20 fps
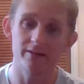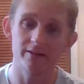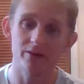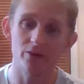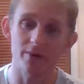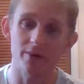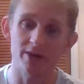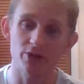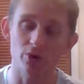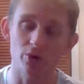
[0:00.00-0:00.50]

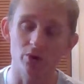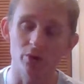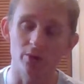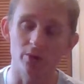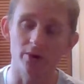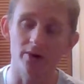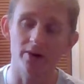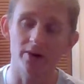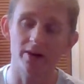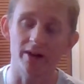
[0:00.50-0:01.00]
threshold
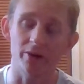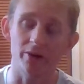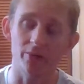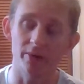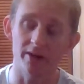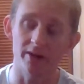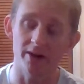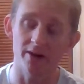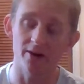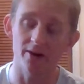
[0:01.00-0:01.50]
work and
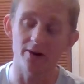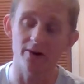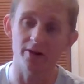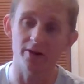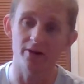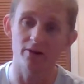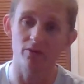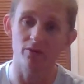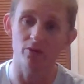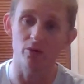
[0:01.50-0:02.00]
really hard
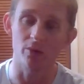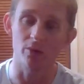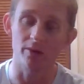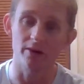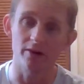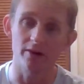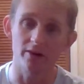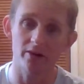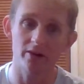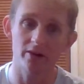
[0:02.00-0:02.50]
interval
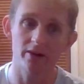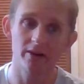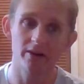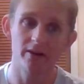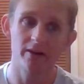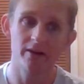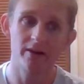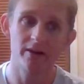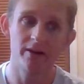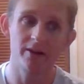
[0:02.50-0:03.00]
work
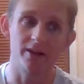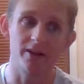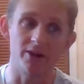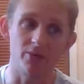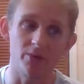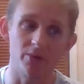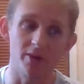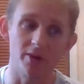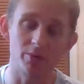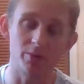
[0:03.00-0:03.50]

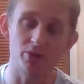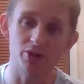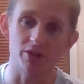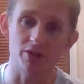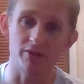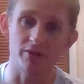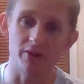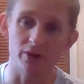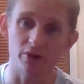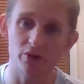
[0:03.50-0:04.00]
that really pushes
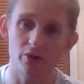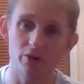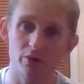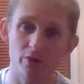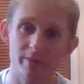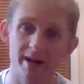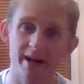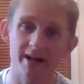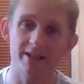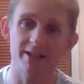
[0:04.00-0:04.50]
the VO2
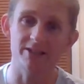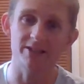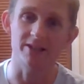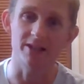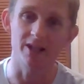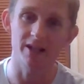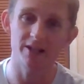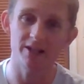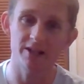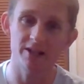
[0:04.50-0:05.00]
max and the
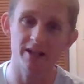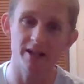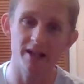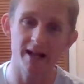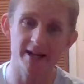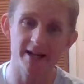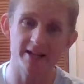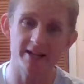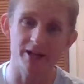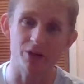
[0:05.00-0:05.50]

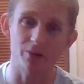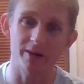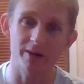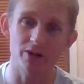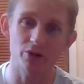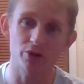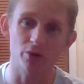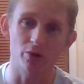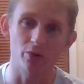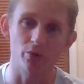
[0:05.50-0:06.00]
lactate
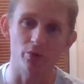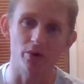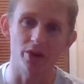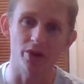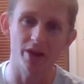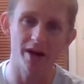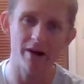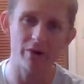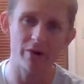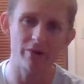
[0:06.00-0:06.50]
threshold
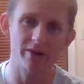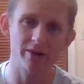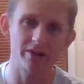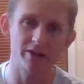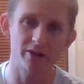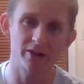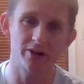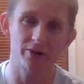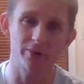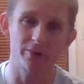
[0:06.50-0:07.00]
without a
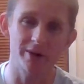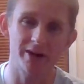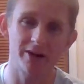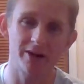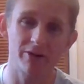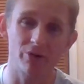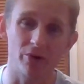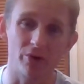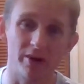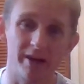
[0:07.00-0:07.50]
ton of
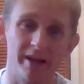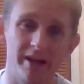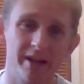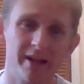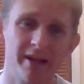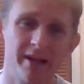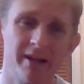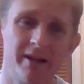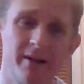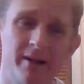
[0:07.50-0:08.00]
recovery
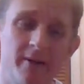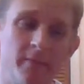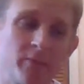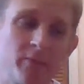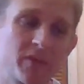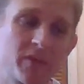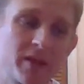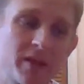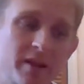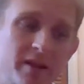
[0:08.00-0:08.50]

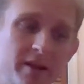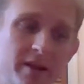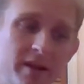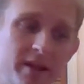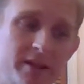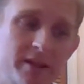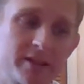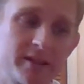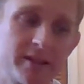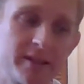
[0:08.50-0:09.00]

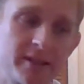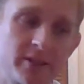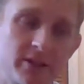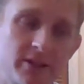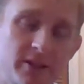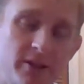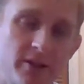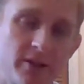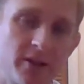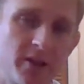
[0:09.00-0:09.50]
isn't
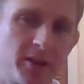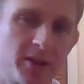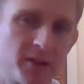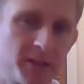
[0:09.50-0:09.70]
necessarily the